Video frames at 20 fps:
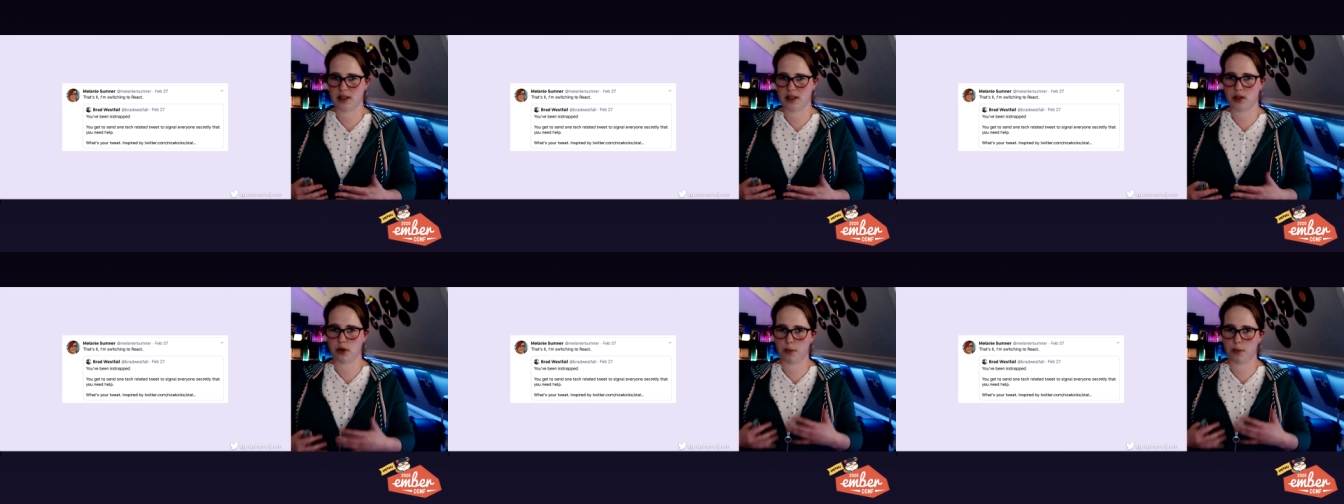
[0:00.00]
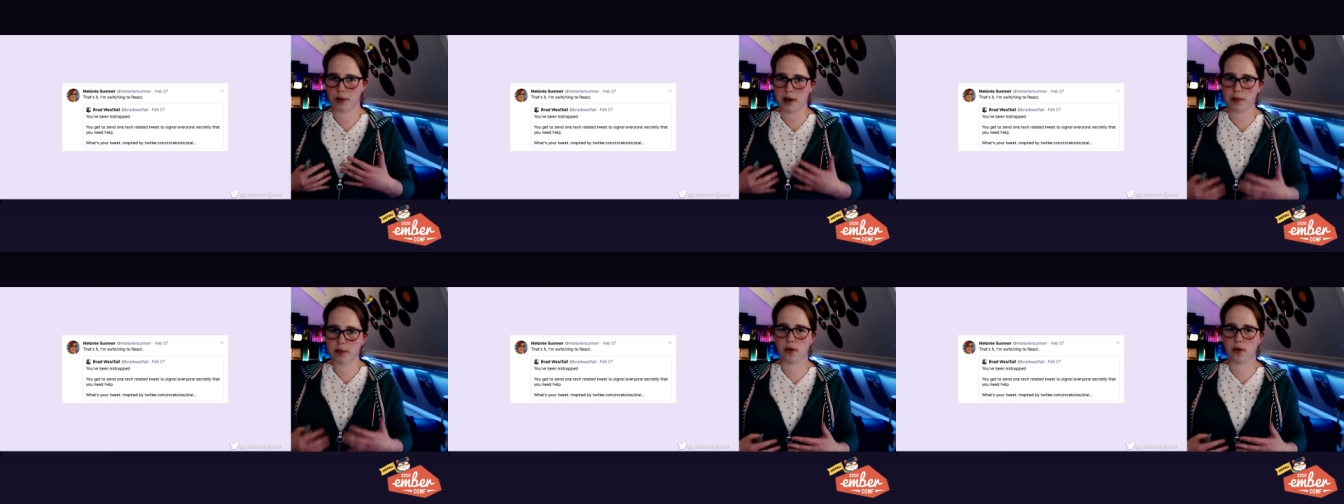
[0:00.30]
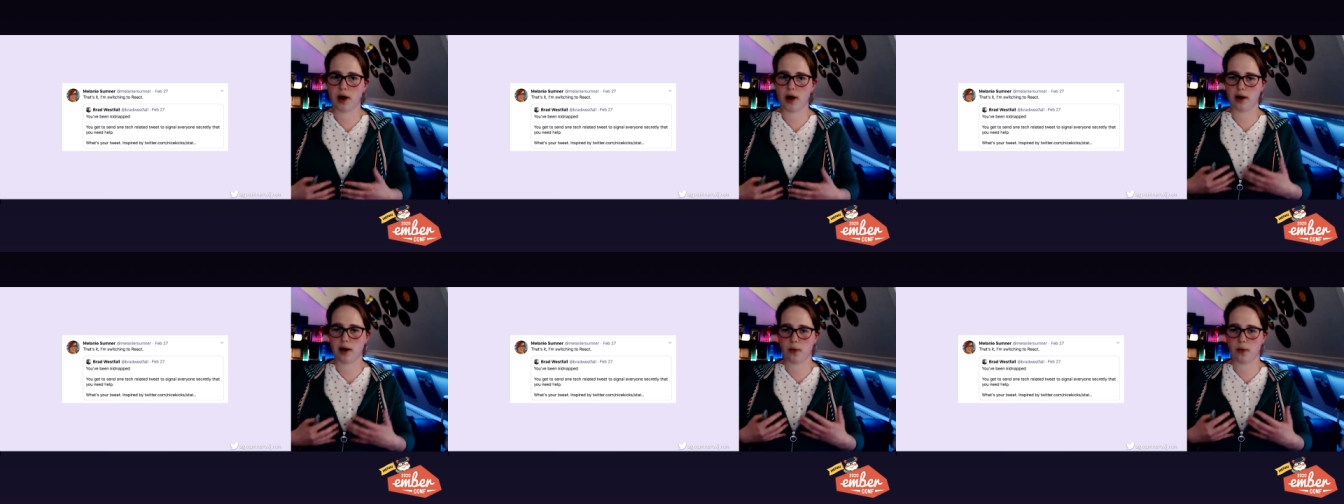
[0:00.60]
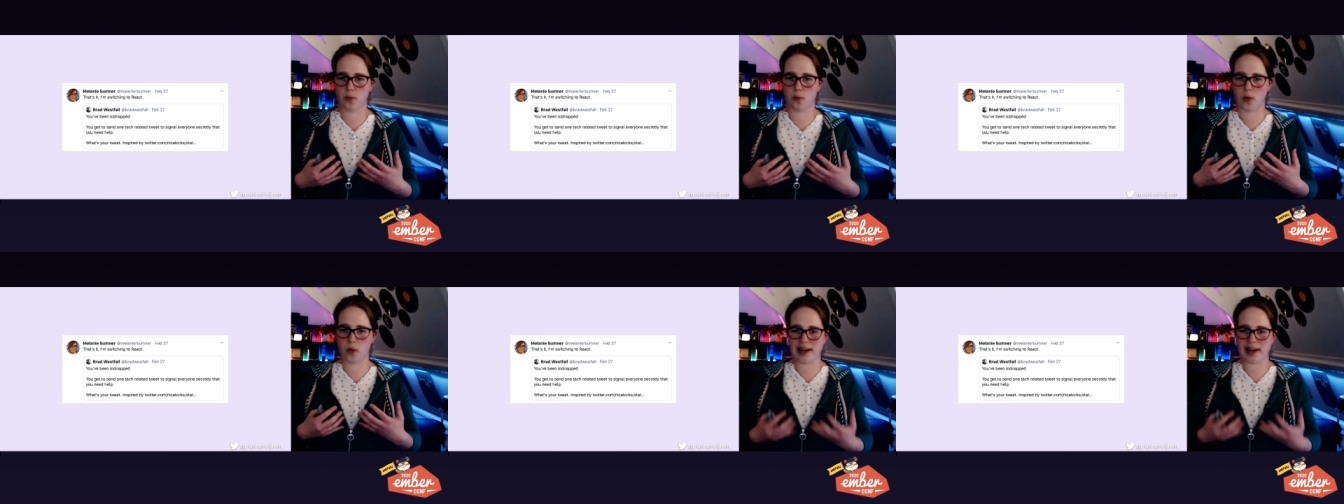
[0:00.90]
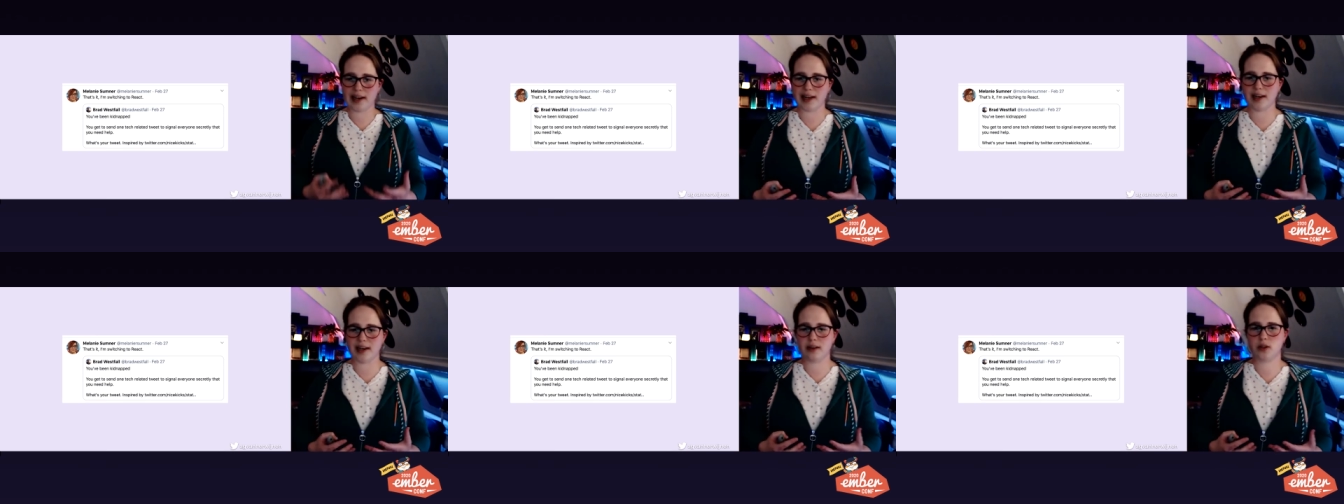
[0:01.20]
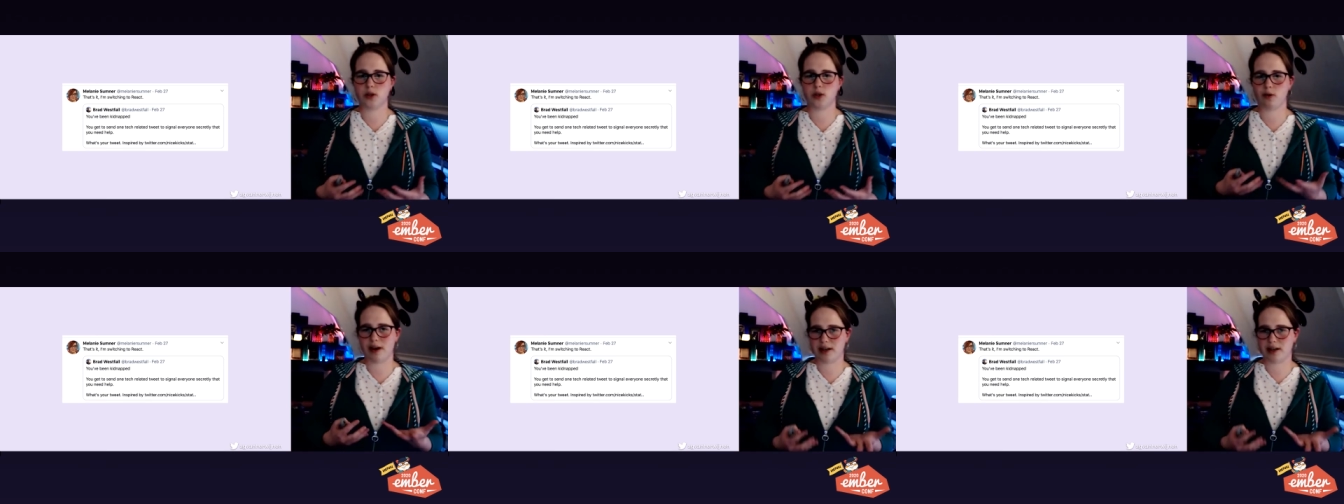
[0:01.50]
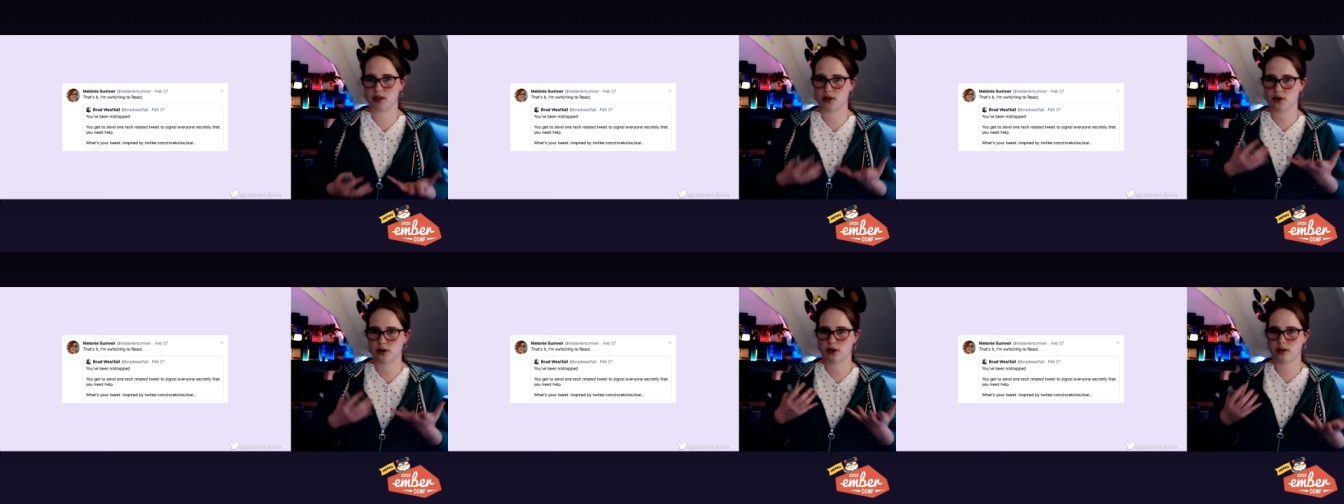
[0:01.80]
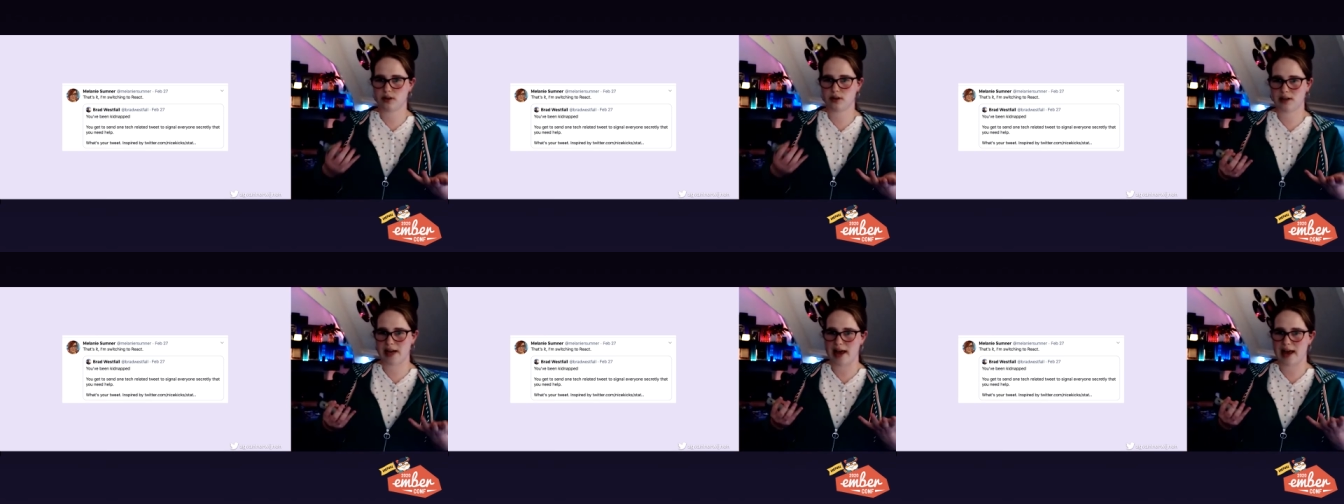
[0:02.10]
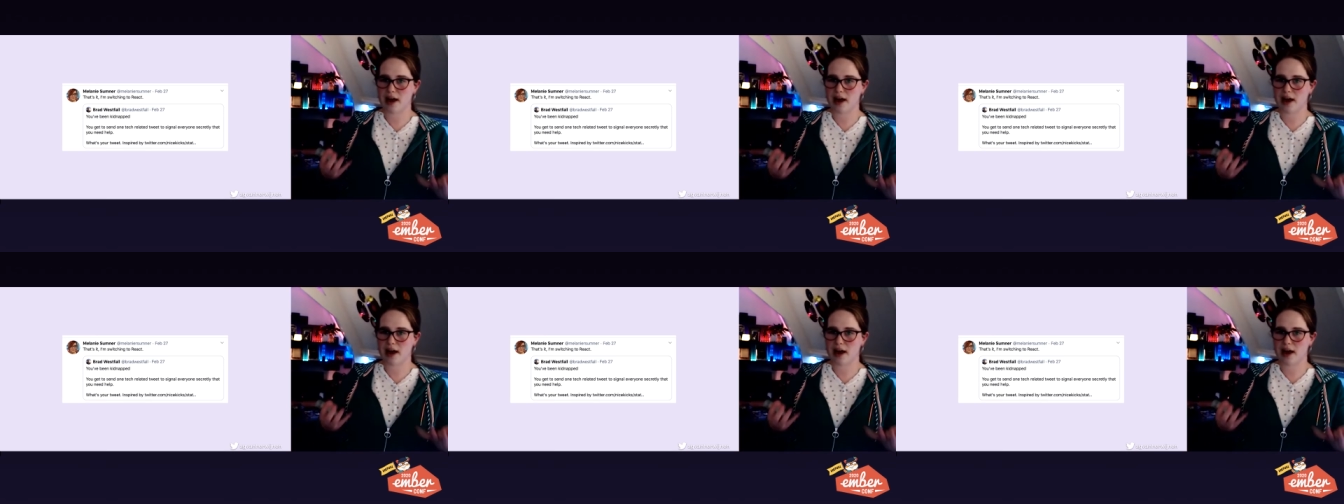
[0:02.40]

So people are willing to exert